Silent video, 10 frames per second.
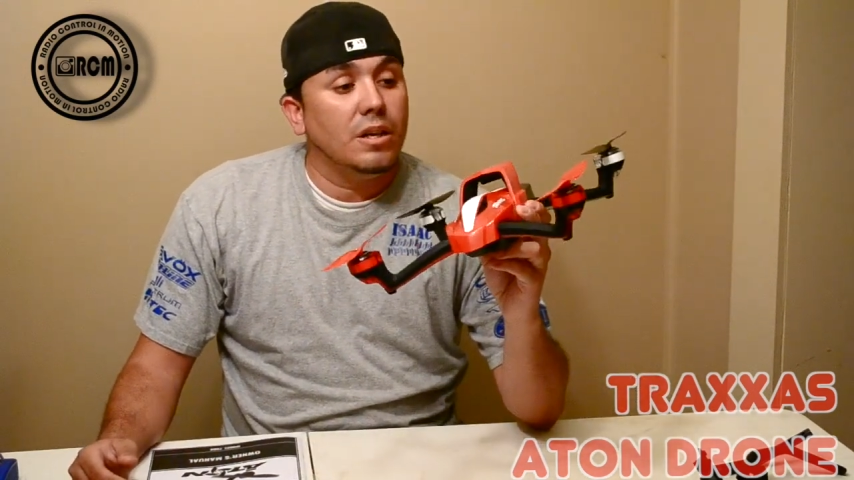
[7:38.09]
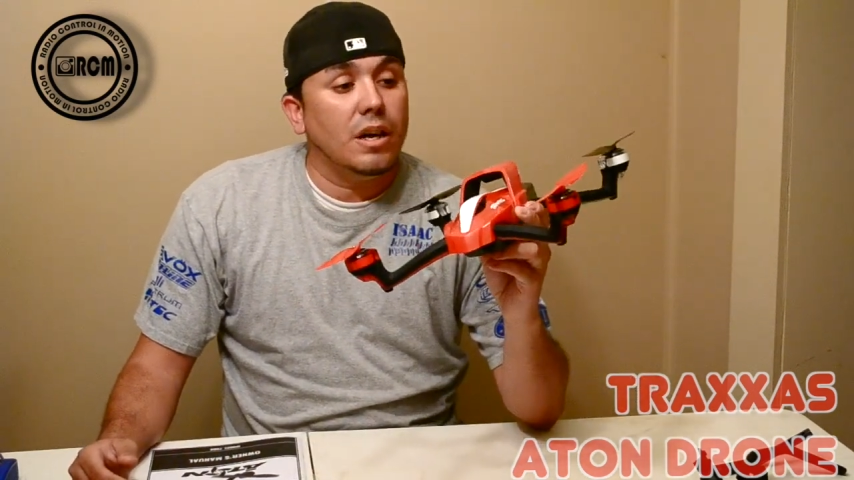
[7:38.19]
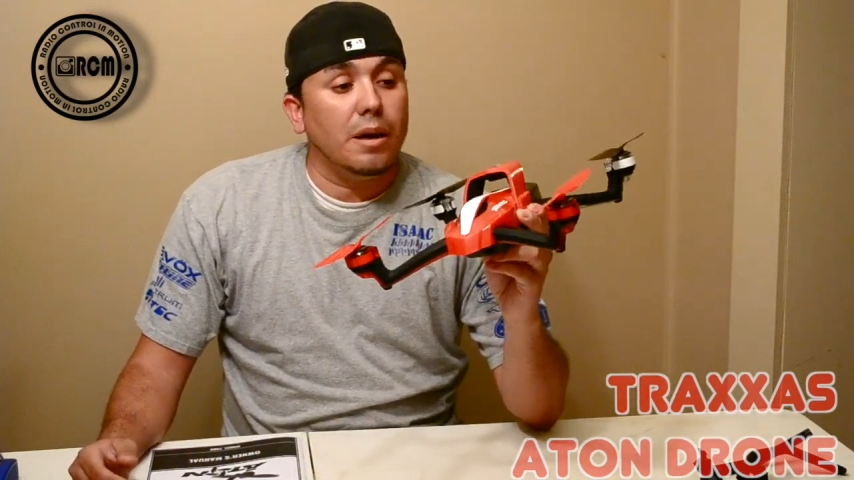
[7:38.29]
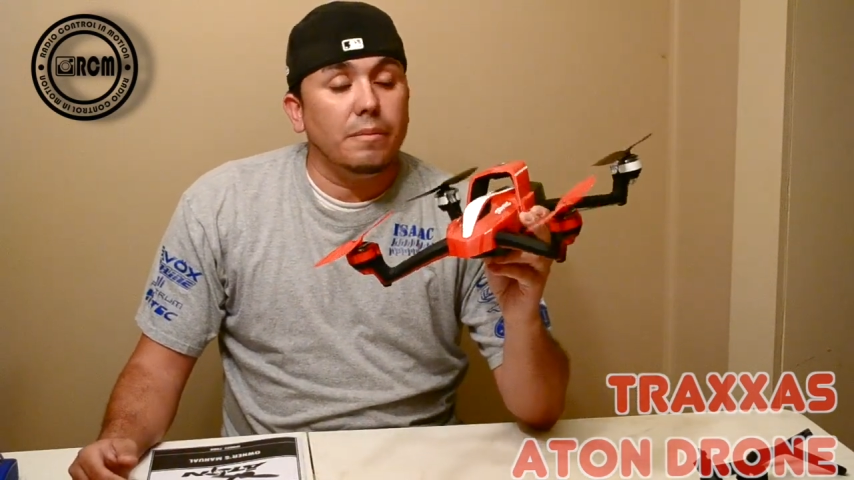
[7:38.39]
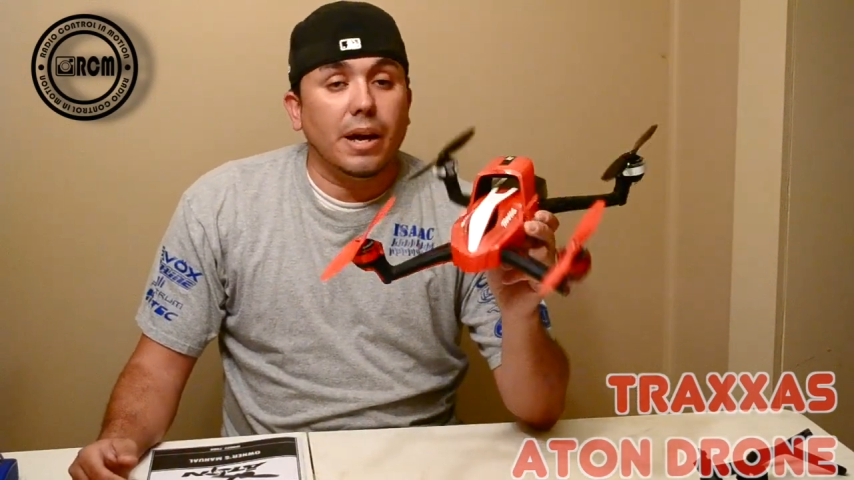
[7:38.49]

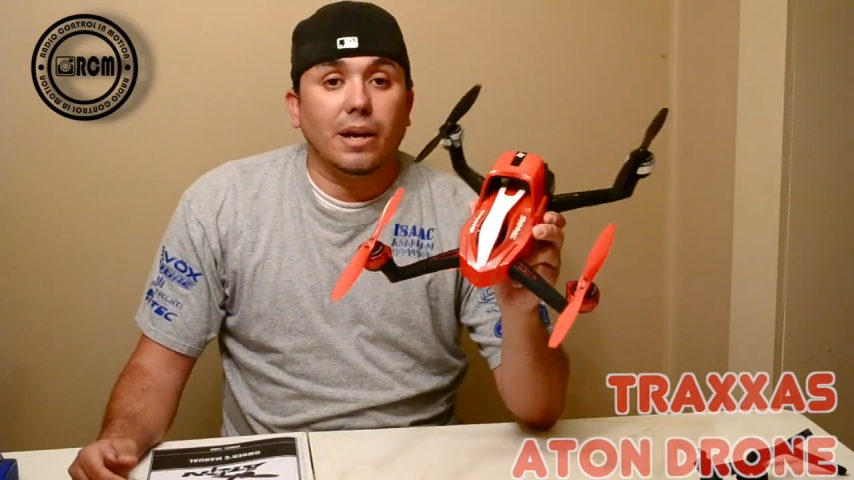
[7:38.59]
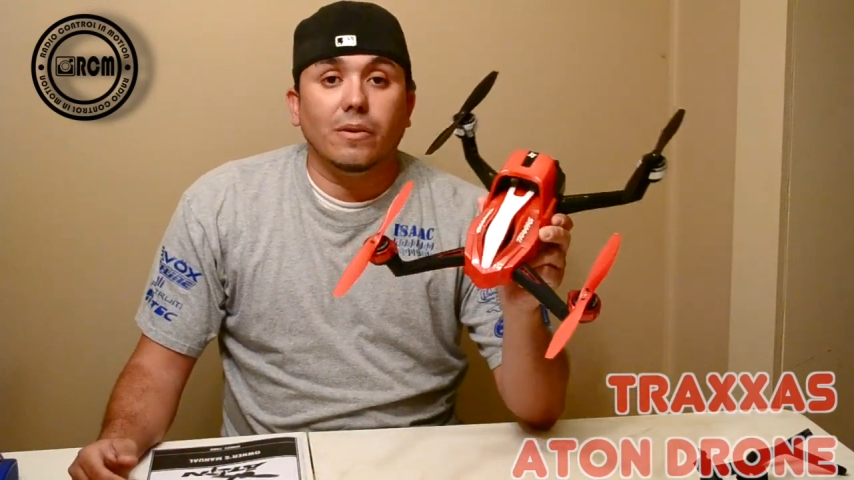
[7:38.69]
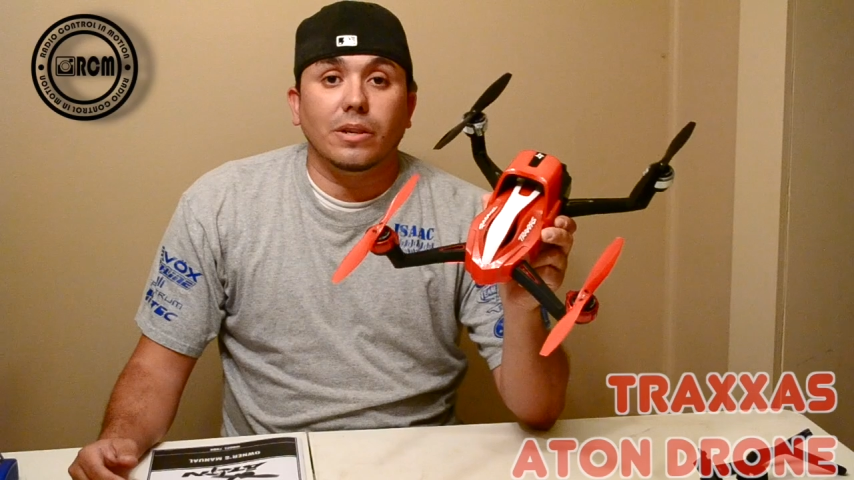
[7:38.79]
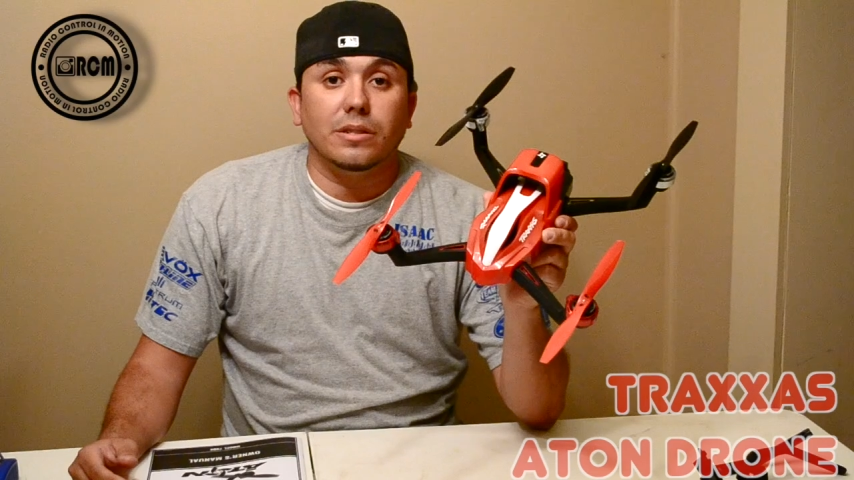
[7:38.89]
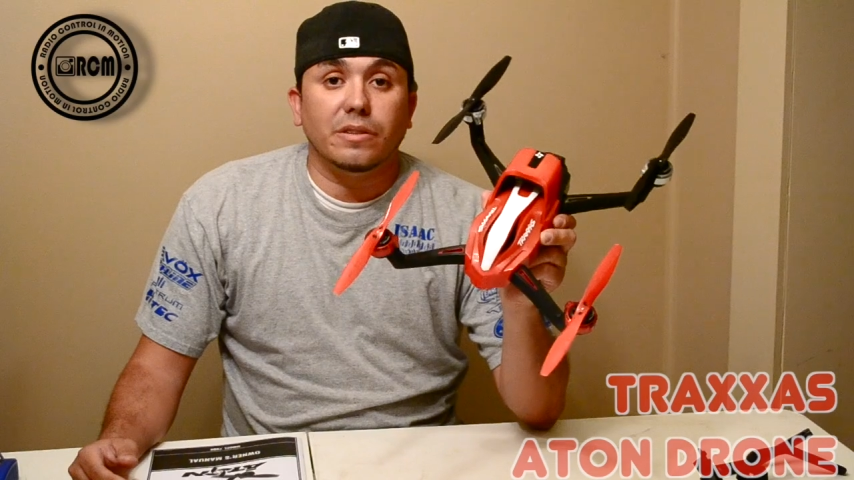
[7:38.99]
I'm not
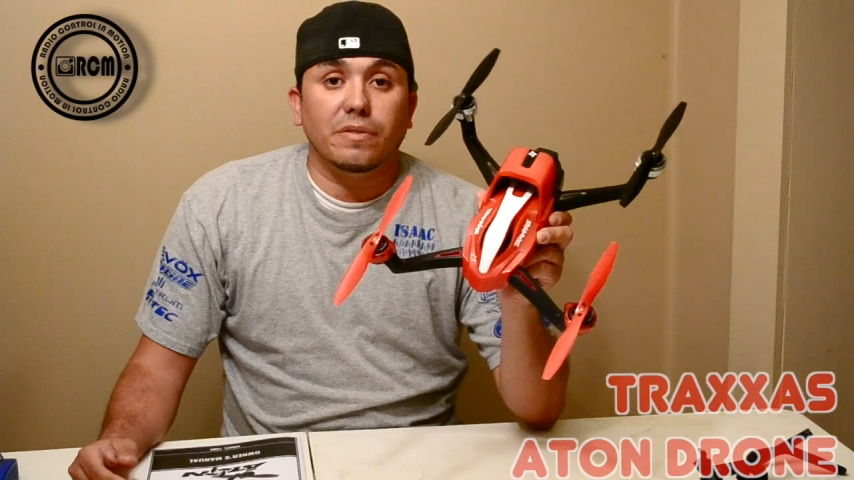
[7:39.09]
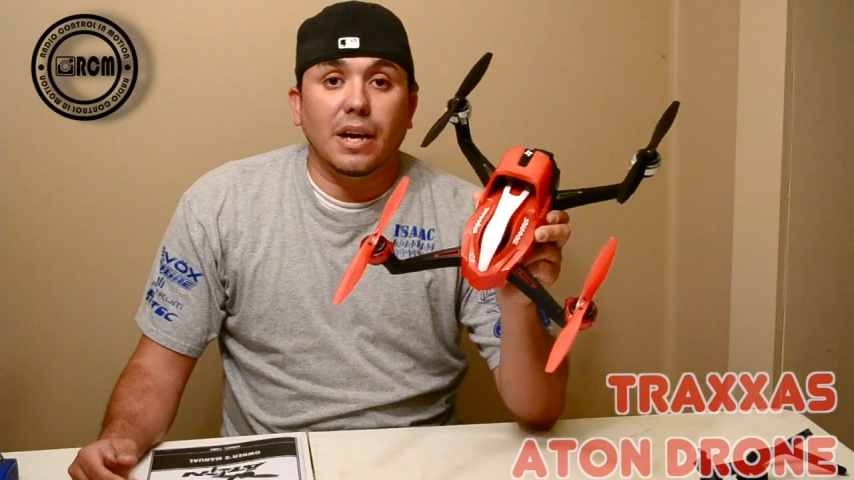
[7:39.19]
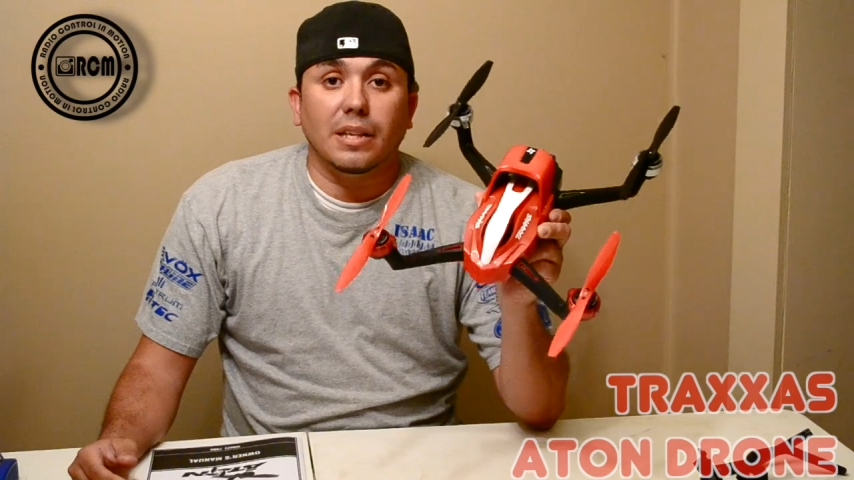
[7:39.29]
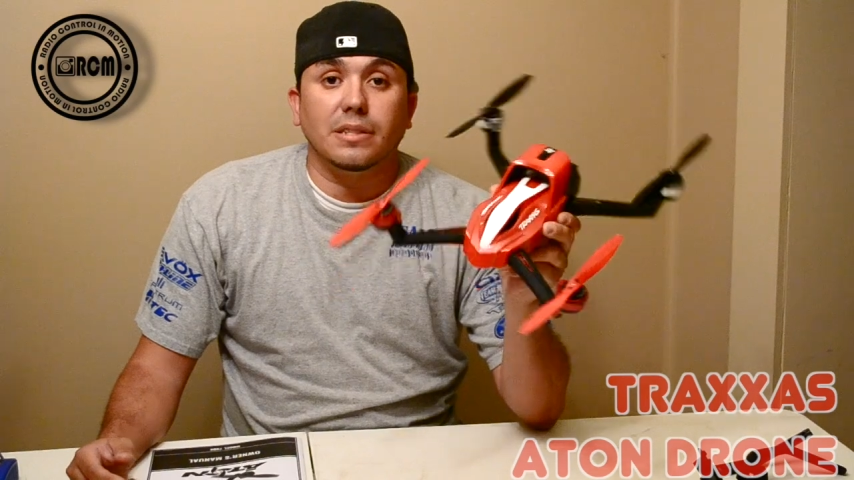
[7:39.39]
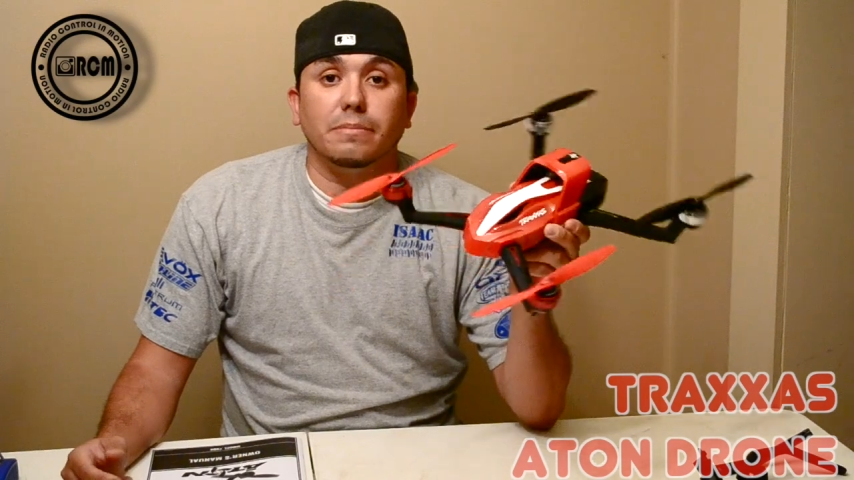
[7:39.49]
going to
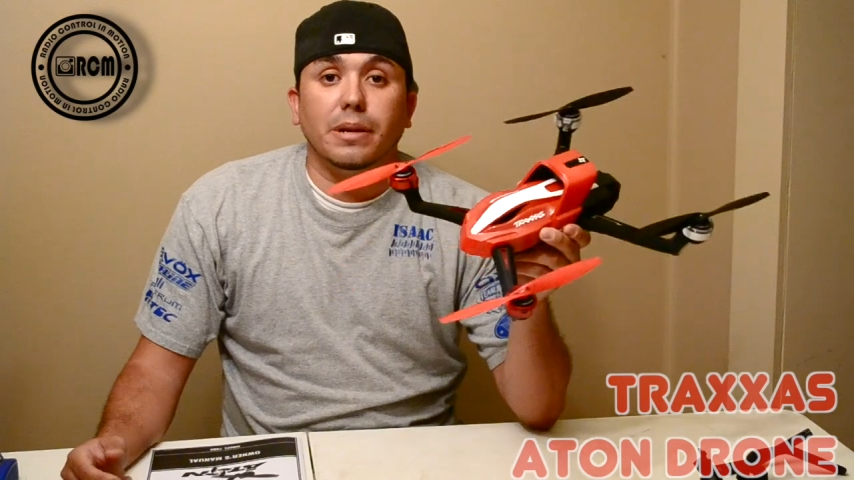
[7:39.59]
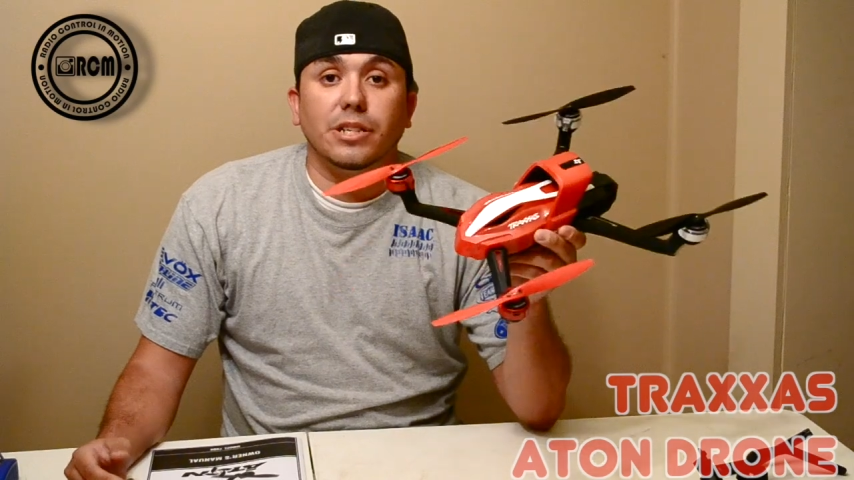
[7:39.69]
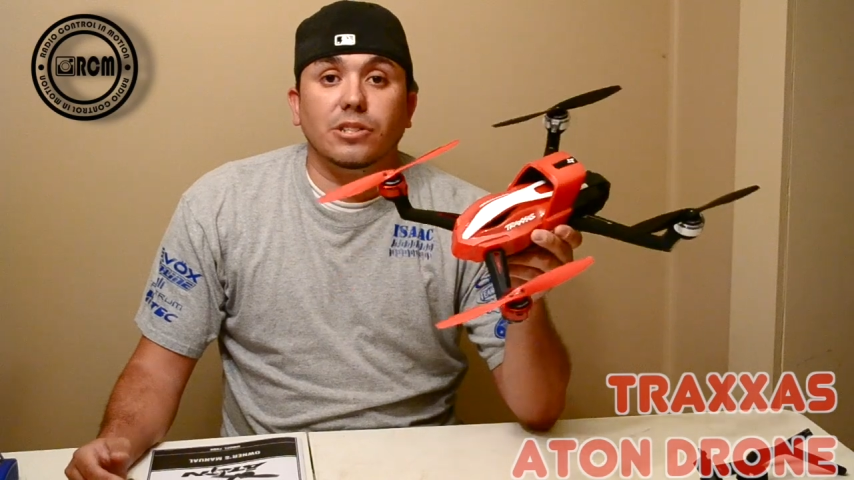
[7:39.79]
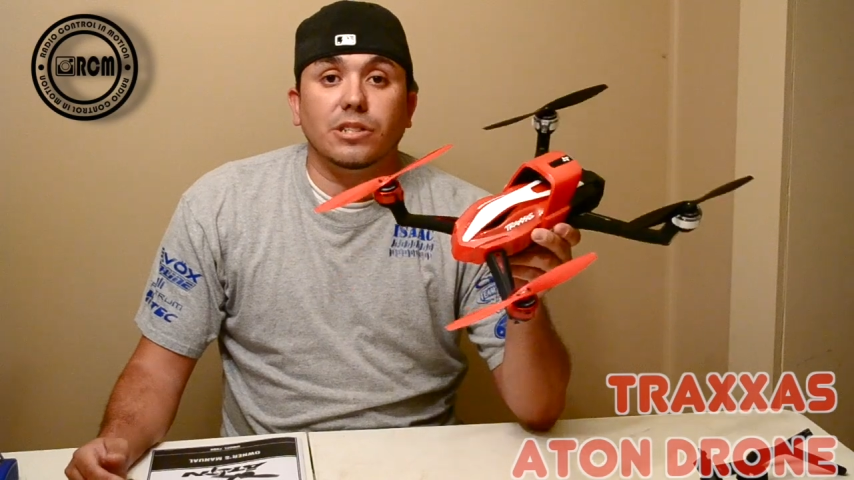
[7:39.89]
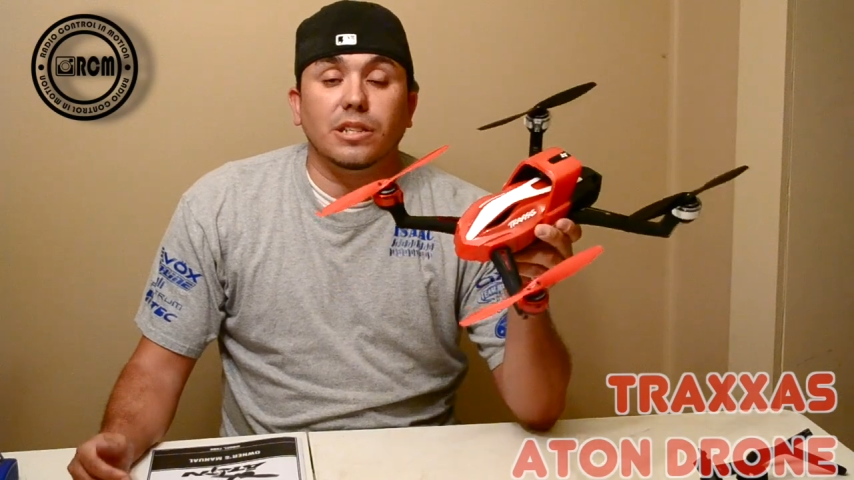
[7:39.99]
fly this in
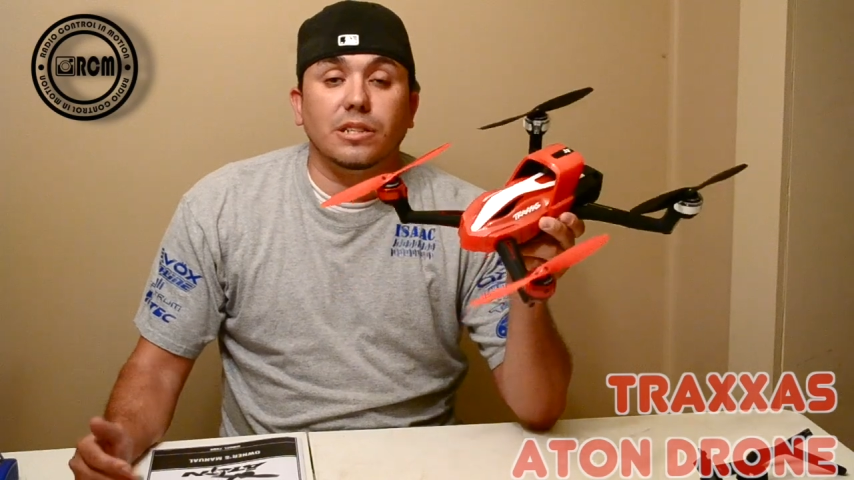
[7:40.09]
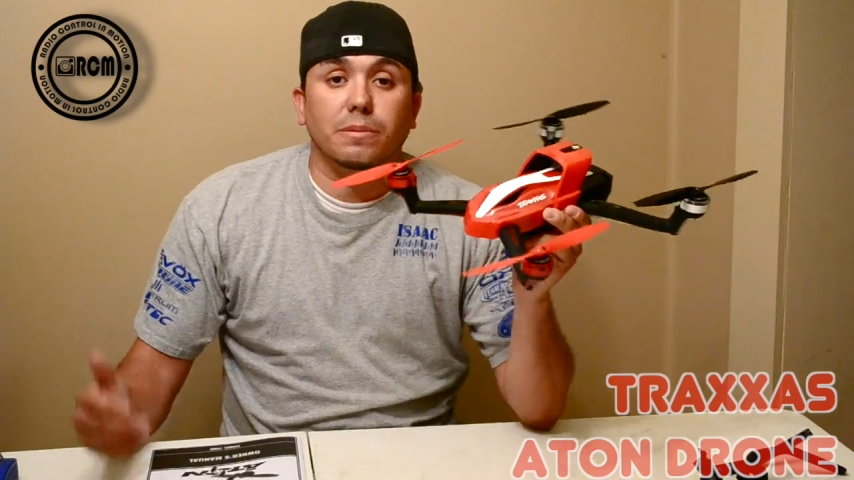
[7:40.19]
major cities.